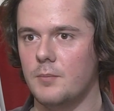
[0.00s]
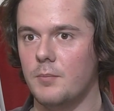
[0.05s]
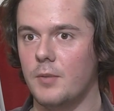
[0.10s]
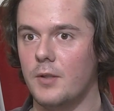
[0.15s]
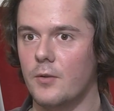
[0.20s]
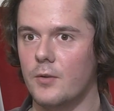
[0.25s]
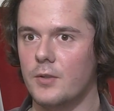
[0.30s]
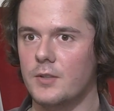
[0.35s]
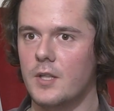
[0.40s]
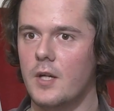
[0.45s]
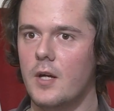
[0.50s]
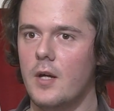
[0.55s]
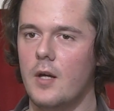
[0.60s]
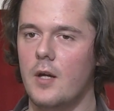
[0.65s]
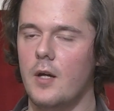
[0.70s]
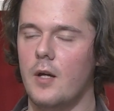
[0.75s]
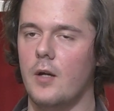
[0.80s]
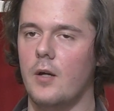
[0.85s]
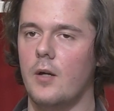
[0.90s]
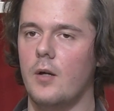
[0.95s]
because
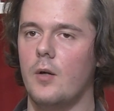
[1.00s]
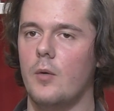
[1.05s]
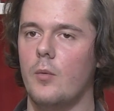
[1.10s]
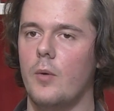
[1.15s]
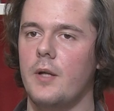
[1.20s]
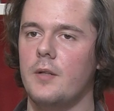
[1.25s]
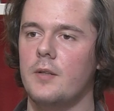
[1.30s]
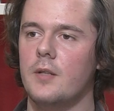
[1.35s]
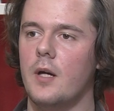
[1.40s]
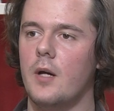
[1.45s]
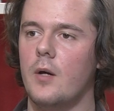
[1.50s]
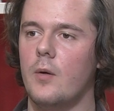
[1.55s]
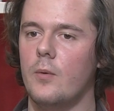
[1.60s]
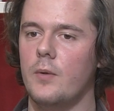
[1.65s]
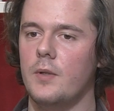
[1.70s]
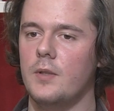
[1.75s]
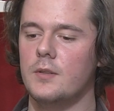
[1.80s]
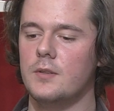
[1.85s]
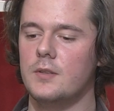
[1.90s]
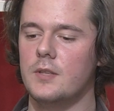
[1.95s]
right now
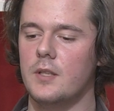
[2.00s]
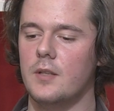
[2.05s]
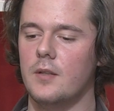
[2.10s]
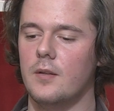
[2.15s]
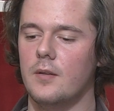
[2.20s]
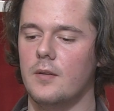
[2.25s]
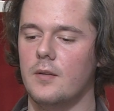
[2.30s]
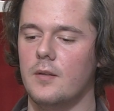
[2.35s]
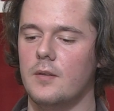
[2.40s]
in the